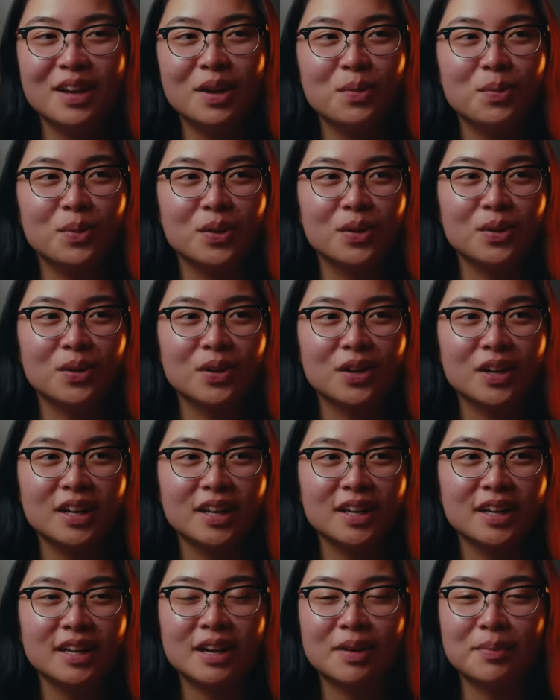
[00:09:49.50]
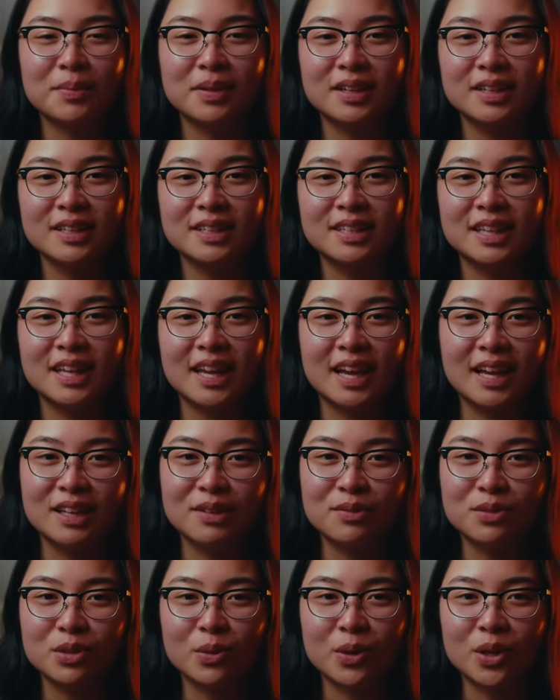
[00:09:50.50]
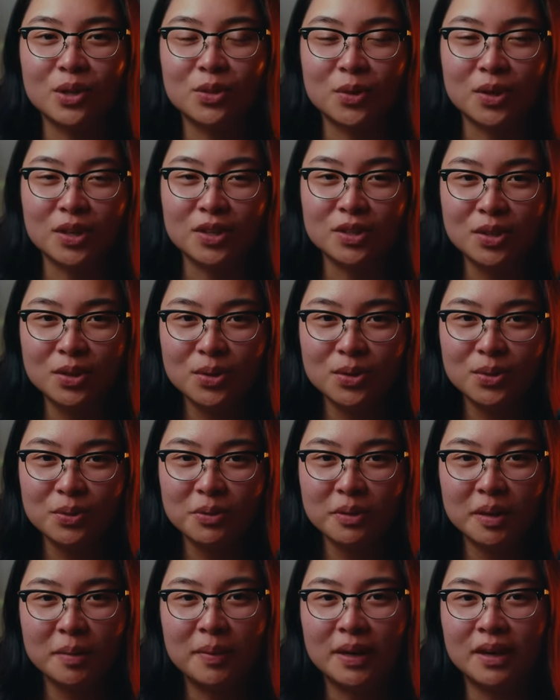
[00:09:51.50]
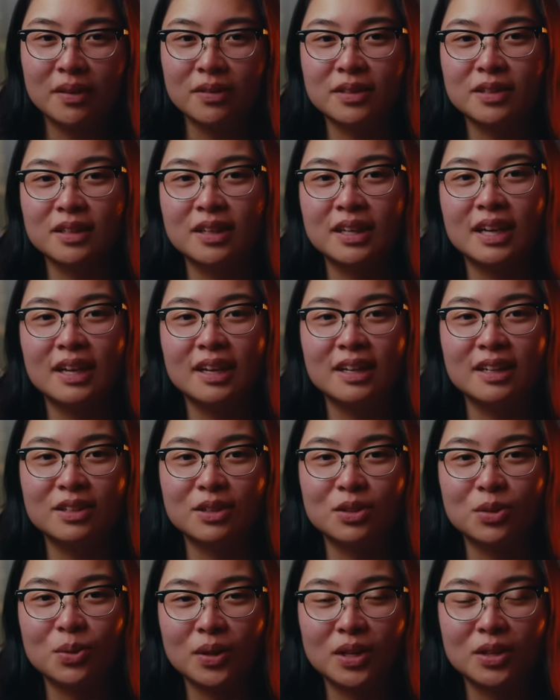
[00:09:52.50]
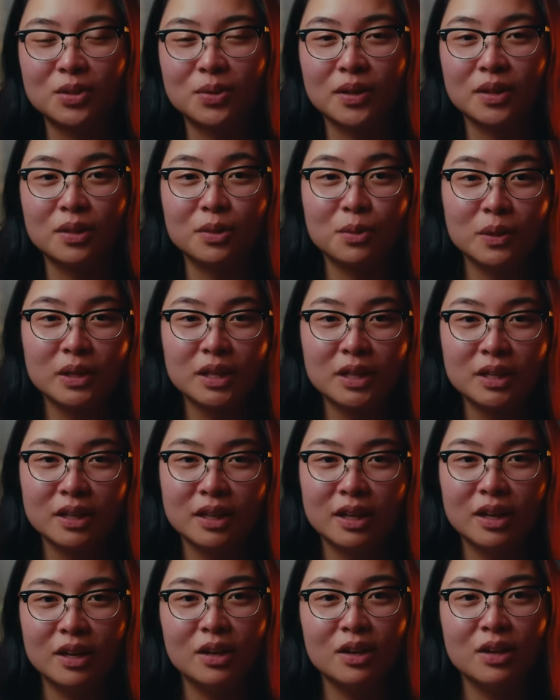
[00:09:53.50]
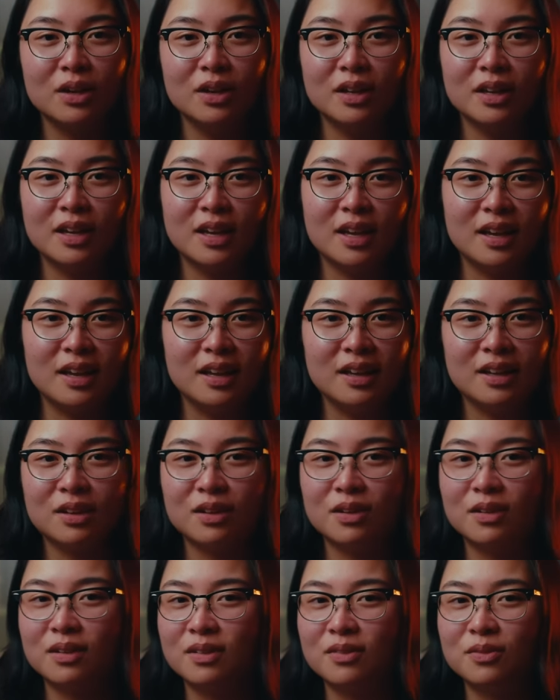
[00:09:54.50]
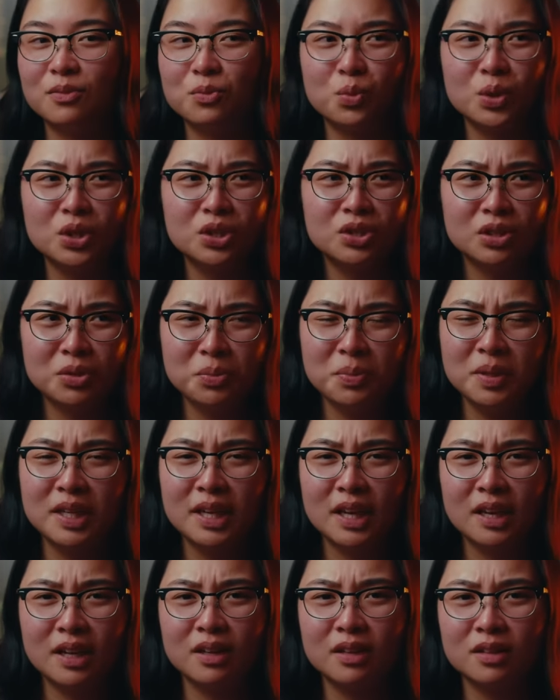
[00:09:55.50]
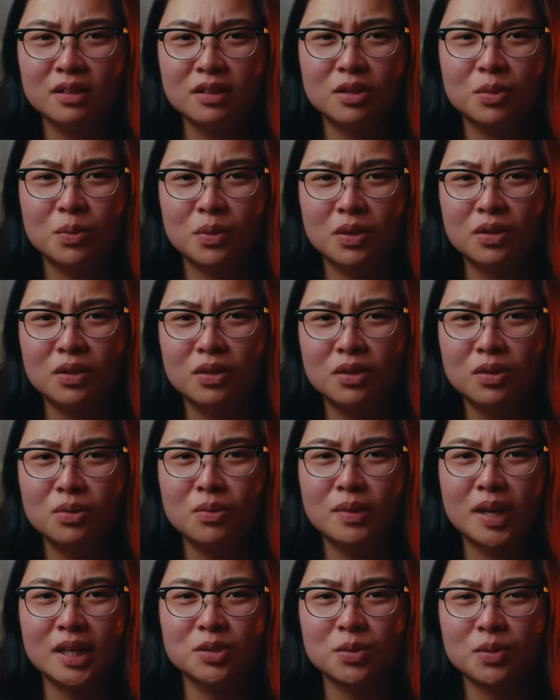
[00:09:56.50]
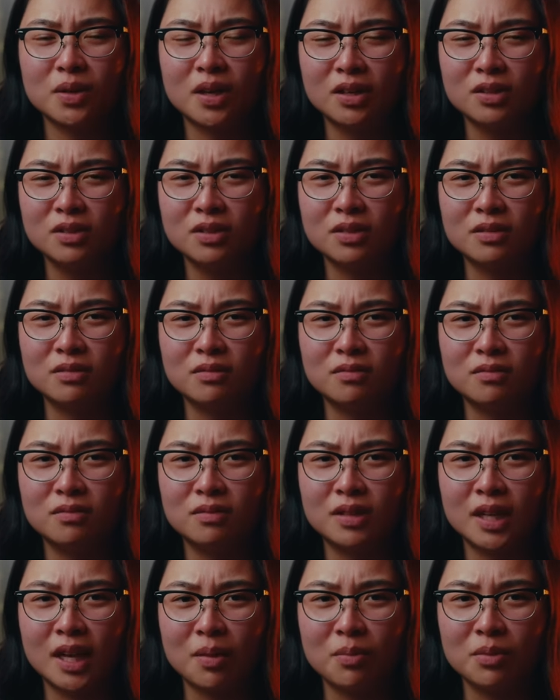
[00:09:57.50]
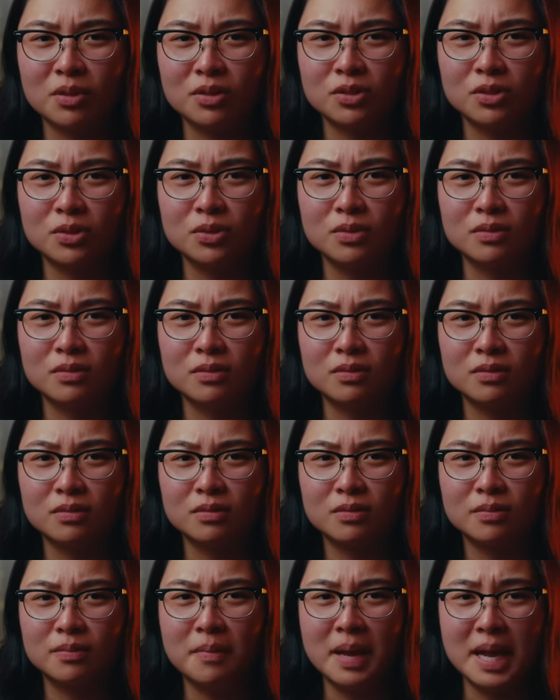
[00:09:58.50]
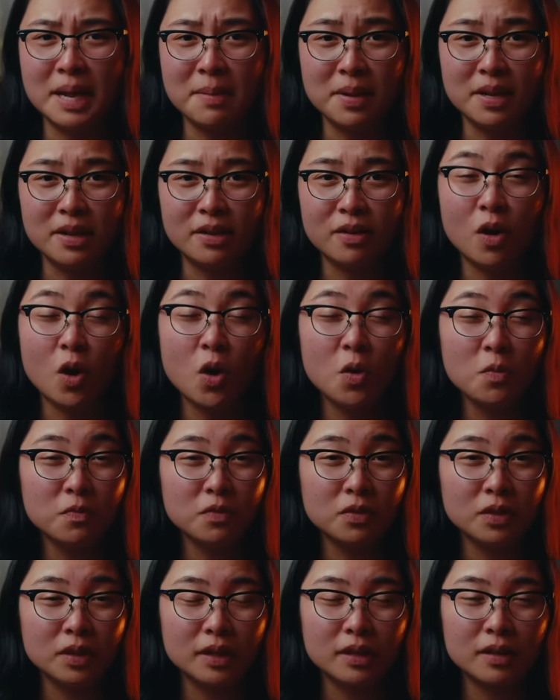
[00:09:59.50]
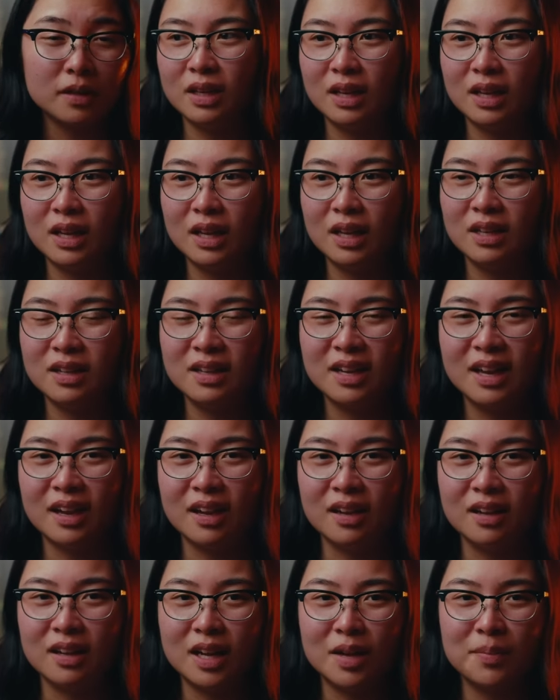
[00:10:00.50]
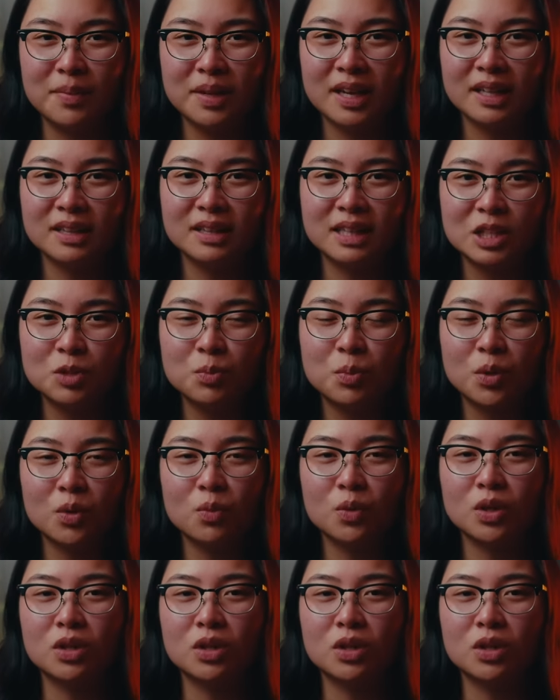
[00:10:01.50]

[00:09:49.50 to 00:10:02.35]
We're already coming to the end of 2022, about to get into 2023, and we should be getting to a new X100 camera soon. Maybe, hopefully. And yeah, I mean, at this point, we're